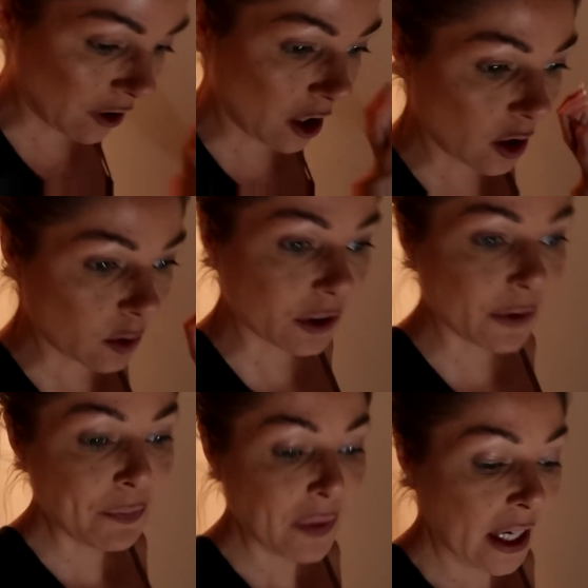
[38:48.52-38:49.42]

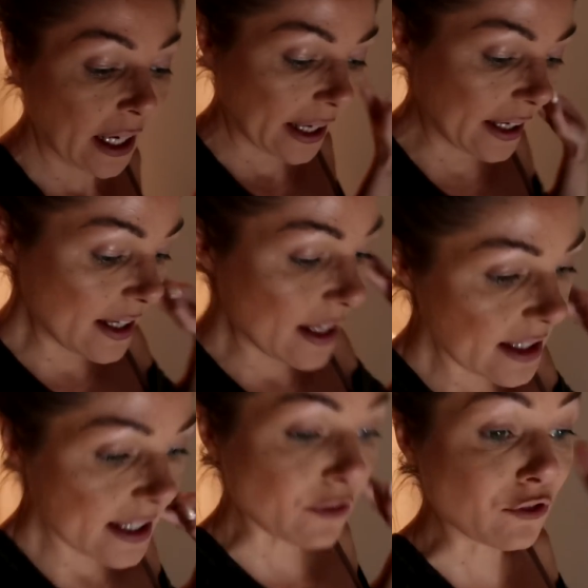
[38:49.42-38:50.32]
followed. It
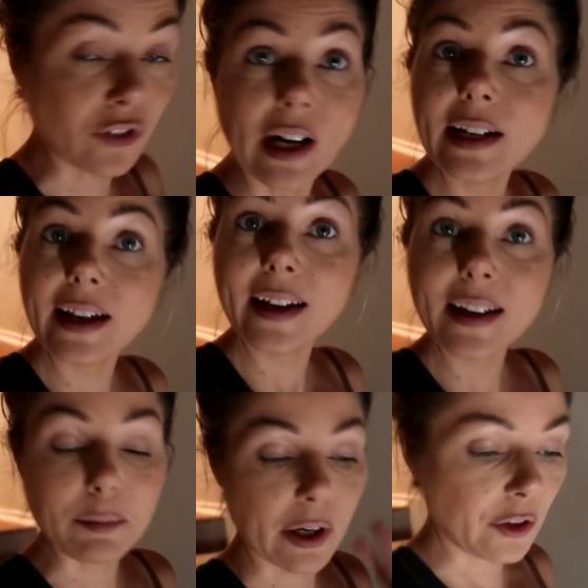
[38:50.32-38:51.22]
is
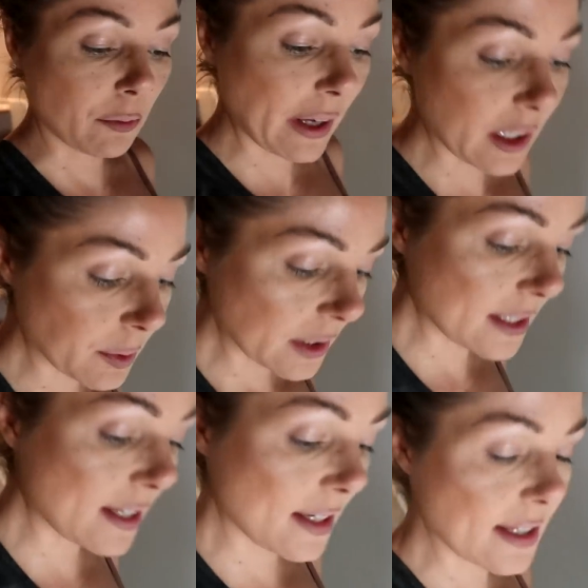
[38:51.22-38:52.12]
Friday, my new makeup
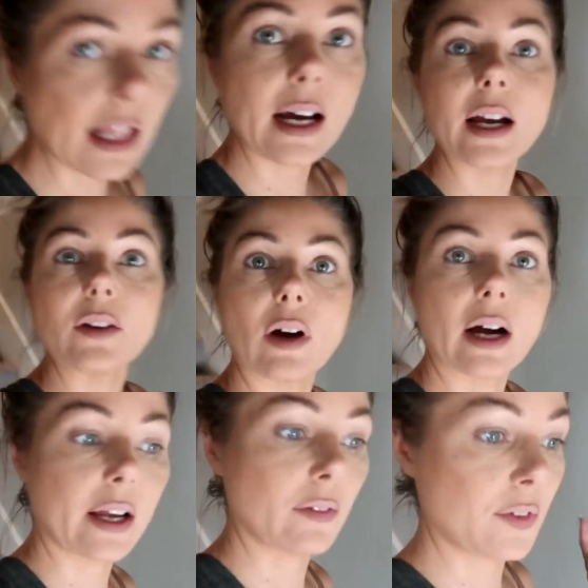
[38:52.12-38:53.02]
releases is live.
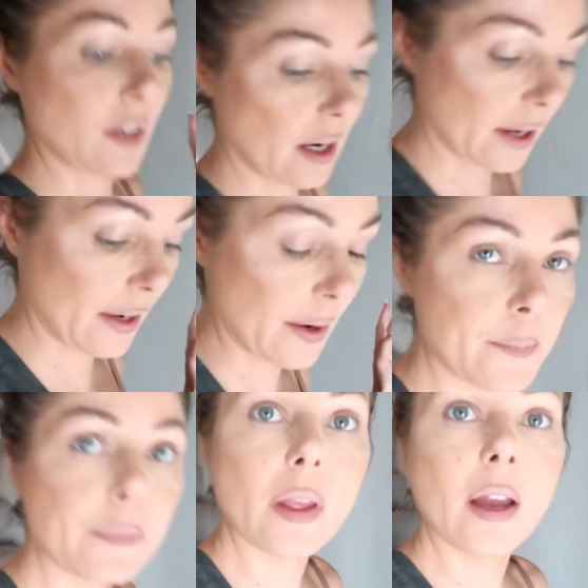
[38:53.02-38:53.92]
I have done
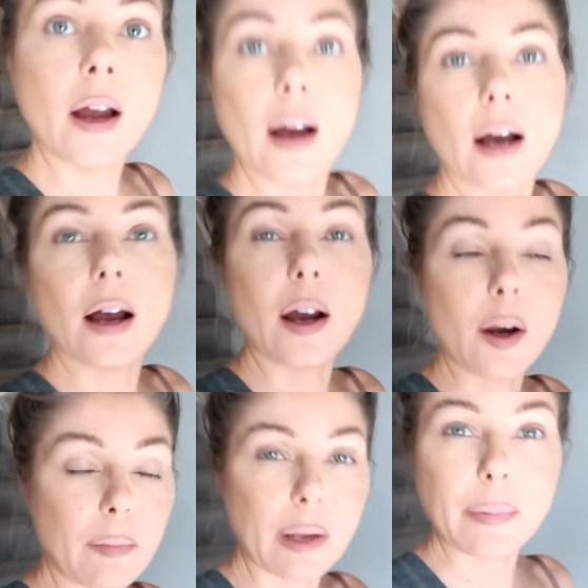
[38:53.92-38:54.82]

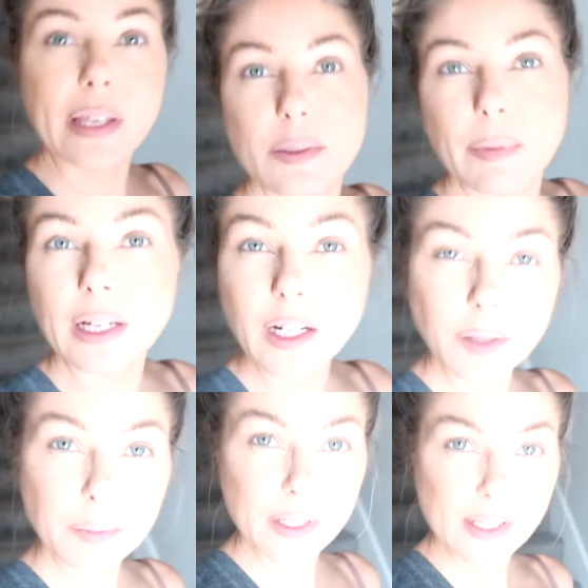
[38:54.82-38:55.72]
my base
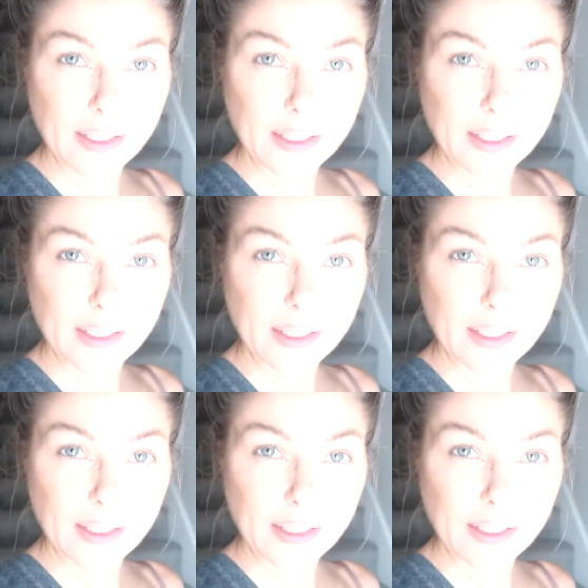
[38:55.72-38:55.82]
makeup, because